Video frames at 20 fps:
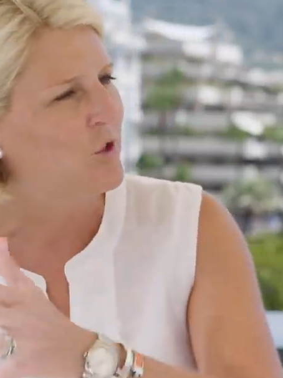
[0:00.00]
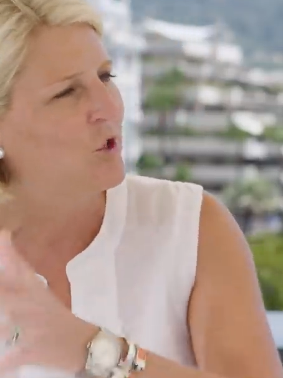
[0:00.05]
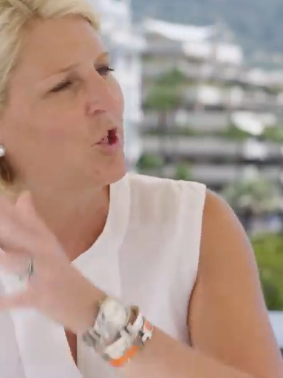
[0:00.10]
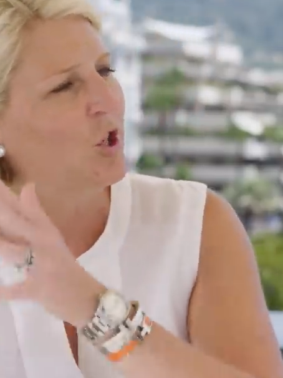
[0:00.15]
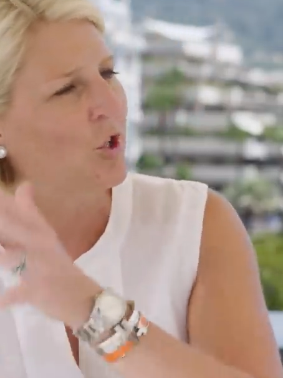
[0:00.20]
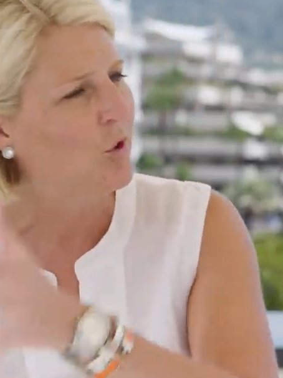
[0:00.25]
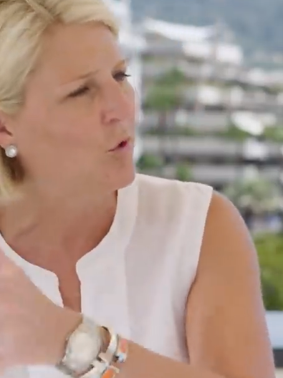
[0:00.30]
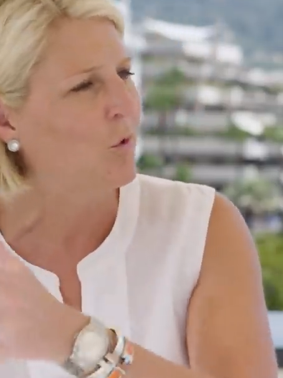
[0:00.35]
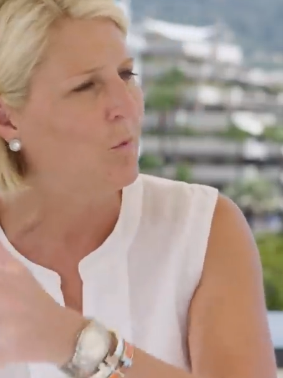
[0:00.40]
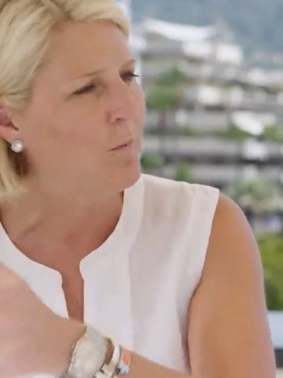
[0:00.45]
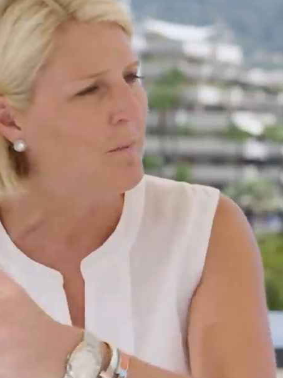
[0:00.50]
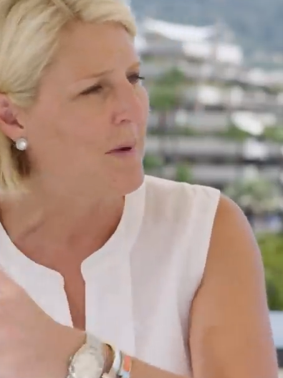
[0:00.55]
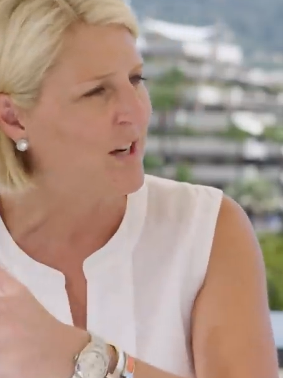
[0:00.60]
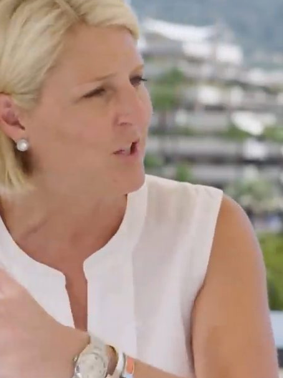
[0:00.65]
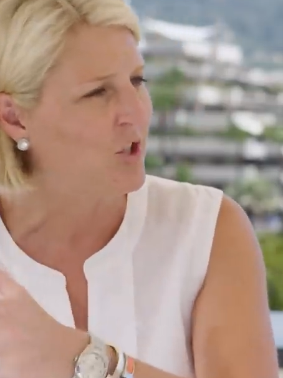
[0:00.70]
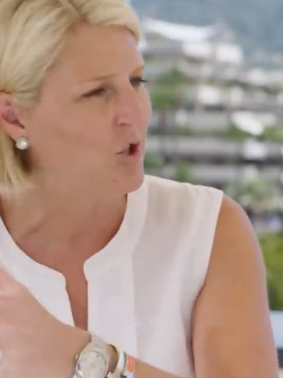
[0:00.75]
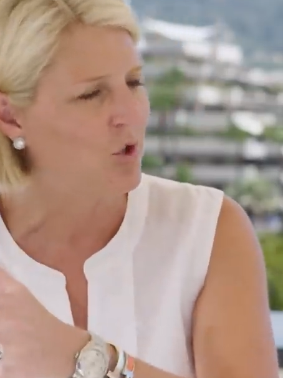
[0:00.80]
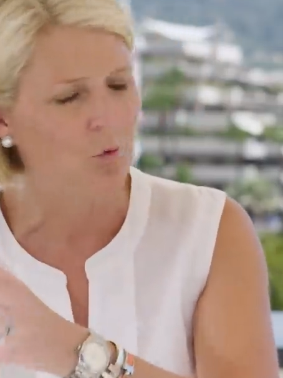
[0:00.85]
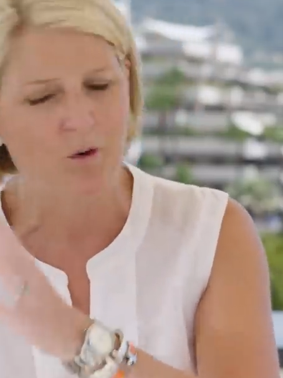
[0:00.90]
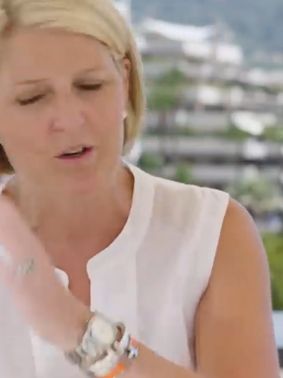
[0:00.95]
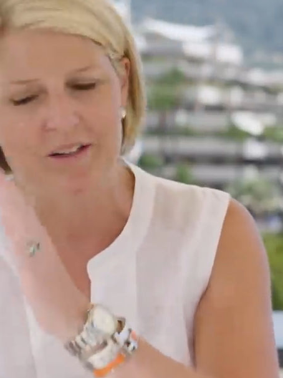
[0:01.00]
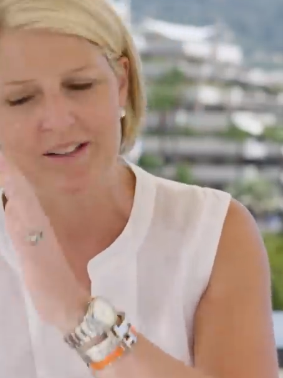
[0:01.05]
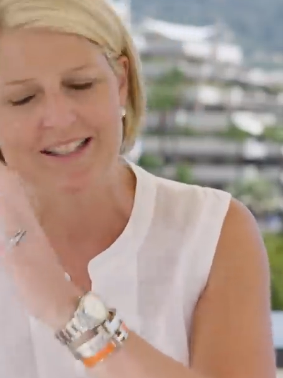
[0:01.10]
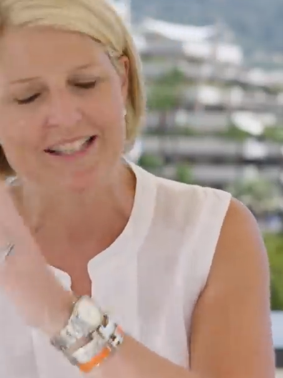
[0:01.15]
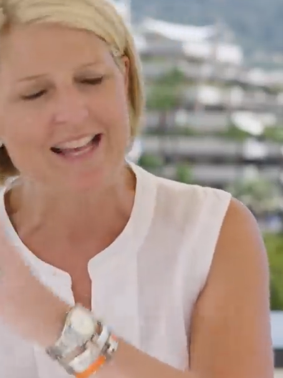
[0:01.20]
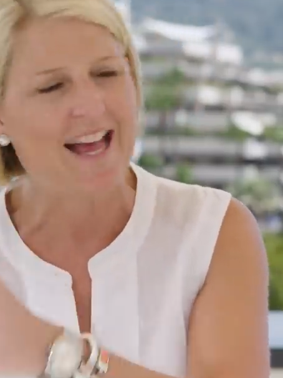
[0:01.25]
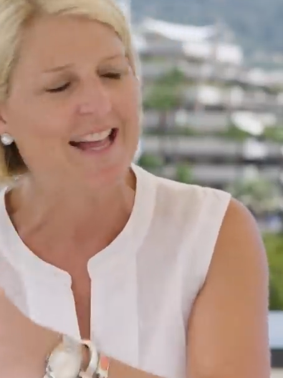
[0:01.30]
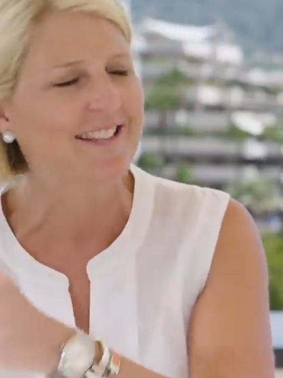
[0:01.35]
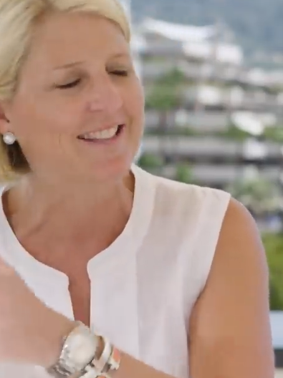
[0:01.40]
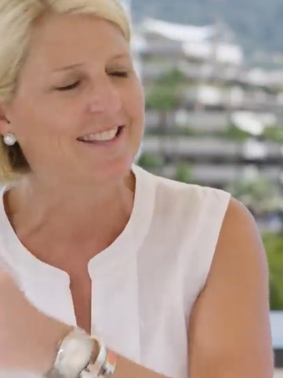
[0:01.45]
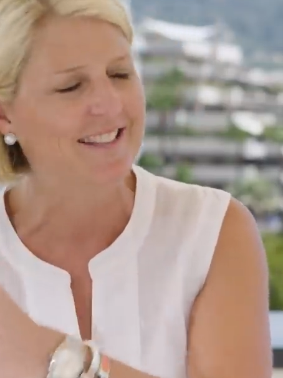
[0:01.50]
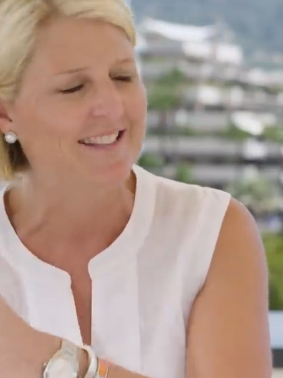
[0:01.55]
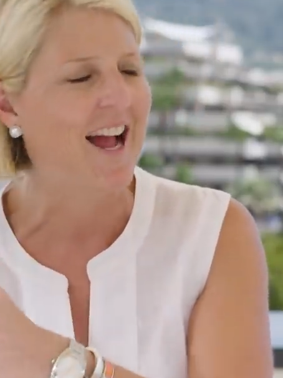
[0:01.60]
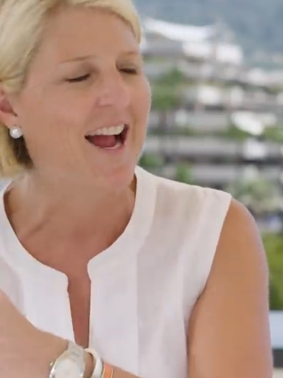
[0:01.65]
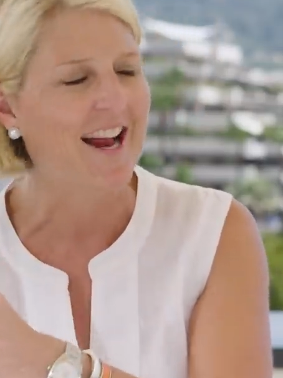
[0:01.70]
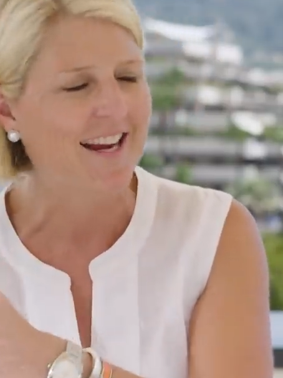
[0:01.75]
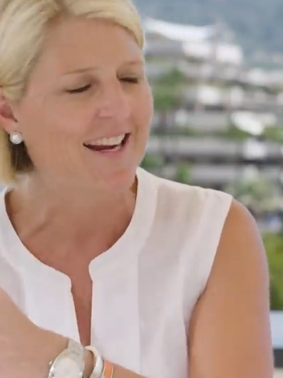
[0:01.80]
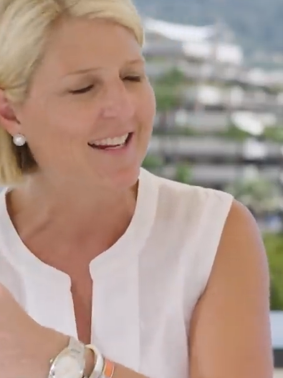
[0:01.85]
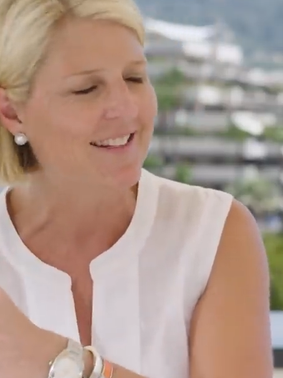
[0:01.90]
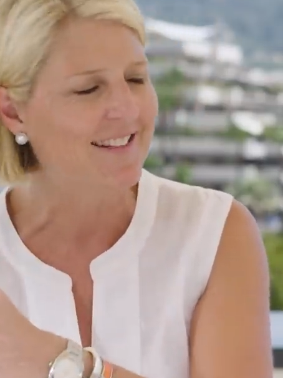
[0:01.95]
too much towards that
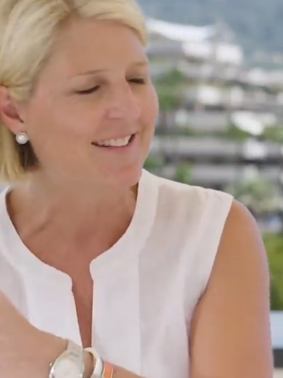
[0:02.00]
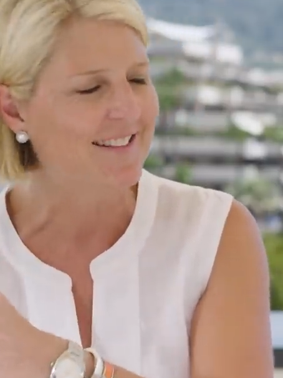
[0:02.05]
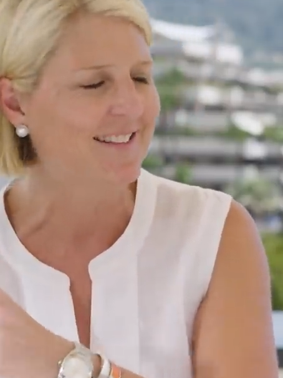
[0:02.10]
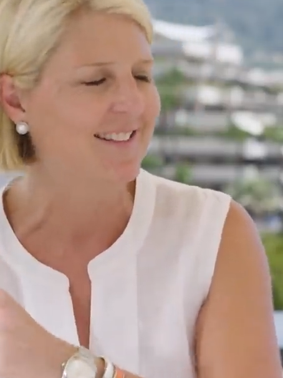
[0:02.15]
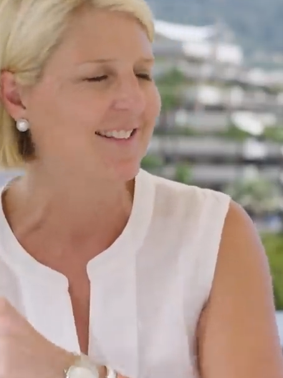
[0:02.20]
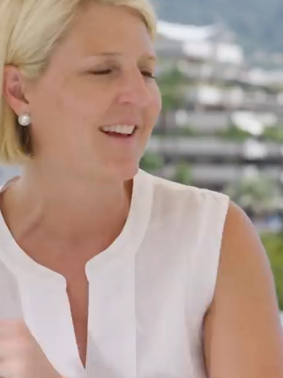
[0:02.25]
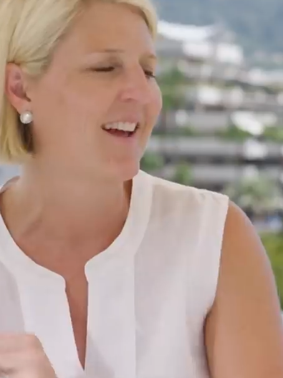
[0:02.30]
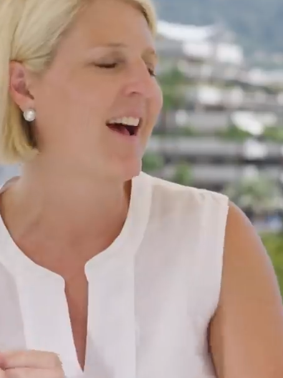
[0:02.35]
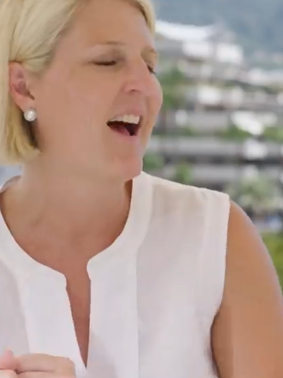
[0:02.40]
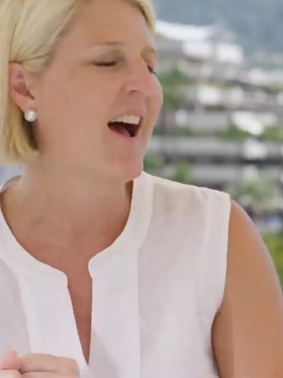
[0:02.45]
science,